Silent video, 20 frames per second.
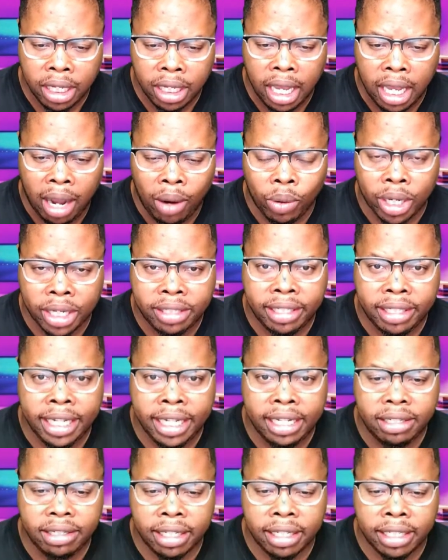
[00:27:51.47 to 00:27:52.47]
I want to
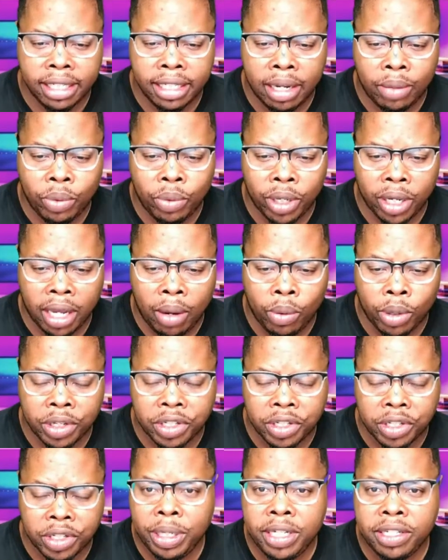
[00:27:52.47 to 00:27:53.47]
teach and then I want to I want to
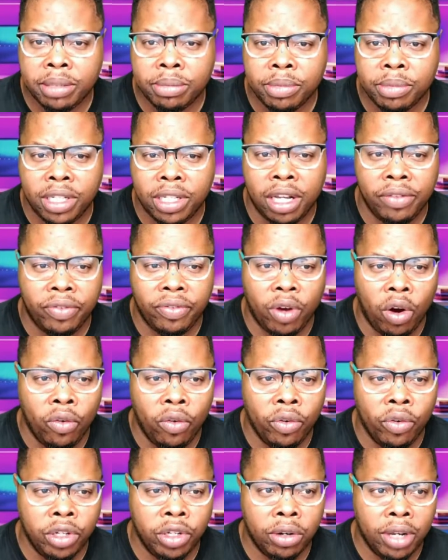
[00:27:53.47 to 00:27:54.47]
speak some stuff over
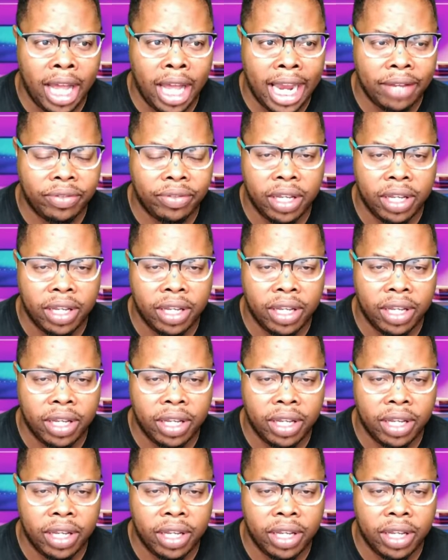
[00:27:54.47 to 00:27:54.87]
your life.